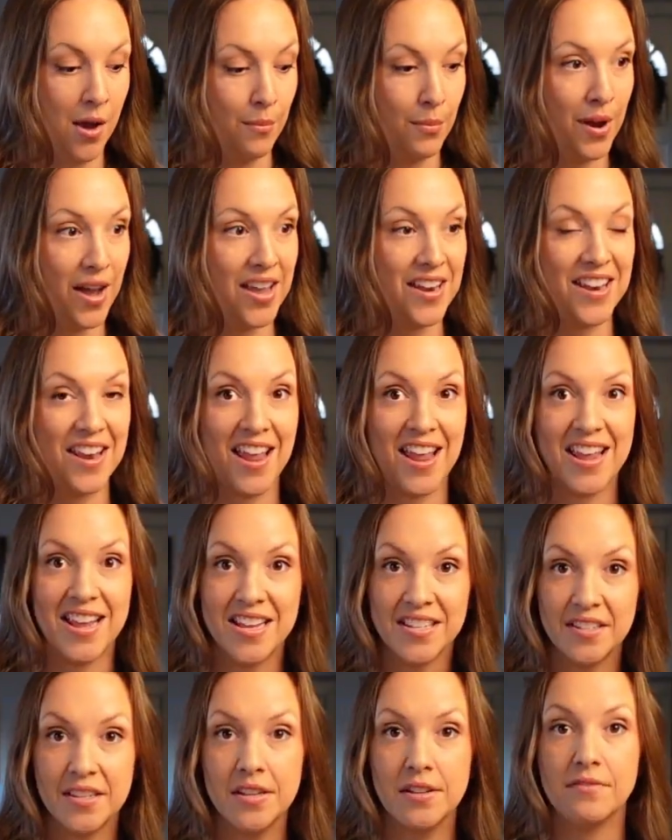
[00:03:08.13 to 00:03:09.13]
But
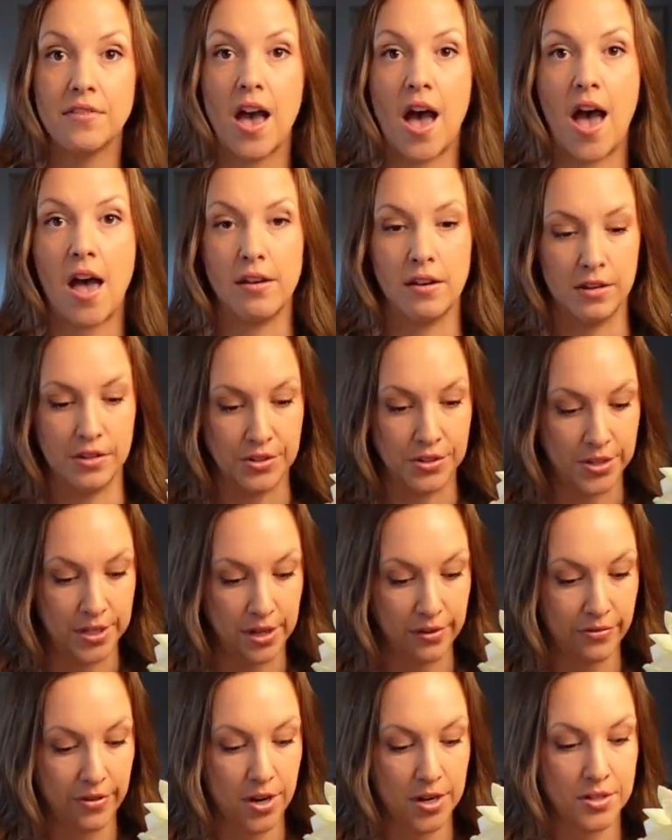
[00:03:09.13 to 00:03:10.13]
isn't that
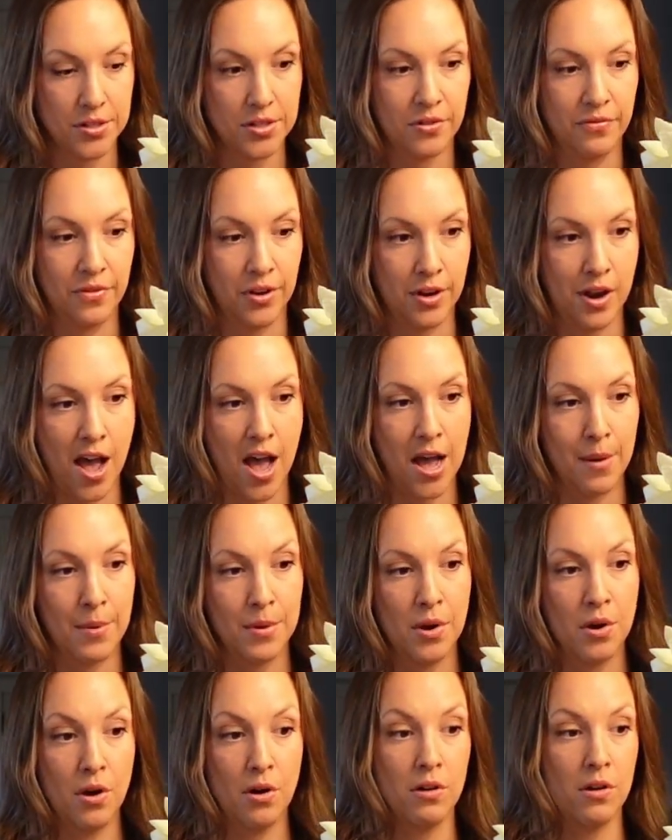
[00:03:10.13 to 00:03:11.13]
difference
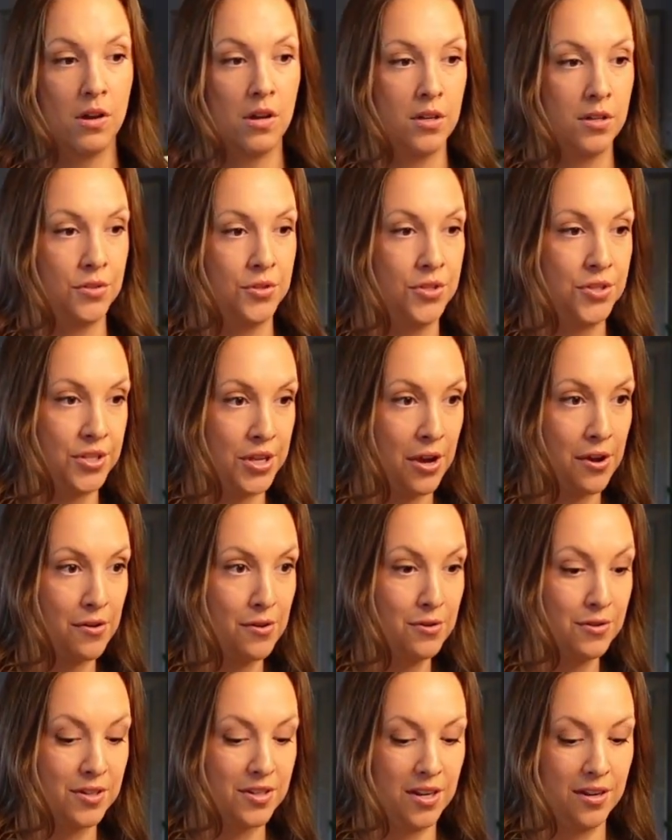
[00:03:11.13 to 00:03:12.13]
phenomenal?
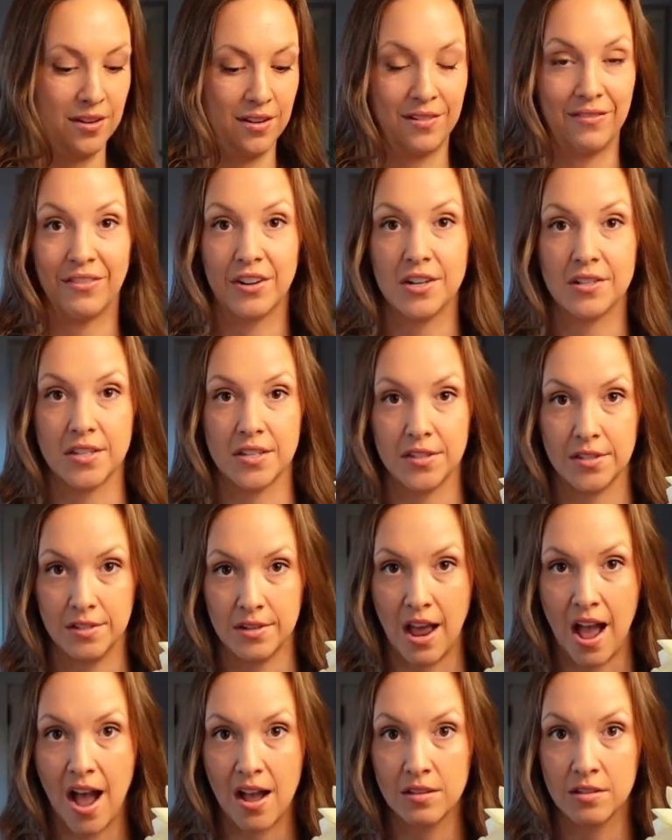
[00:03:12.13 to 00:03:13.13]
Soaked versus
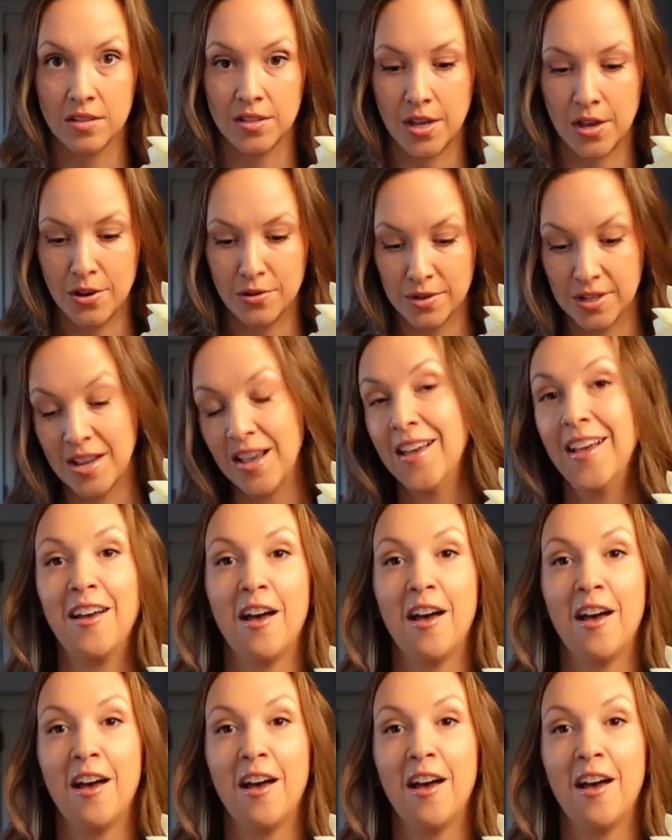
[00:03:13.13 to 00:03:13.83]
not soaked.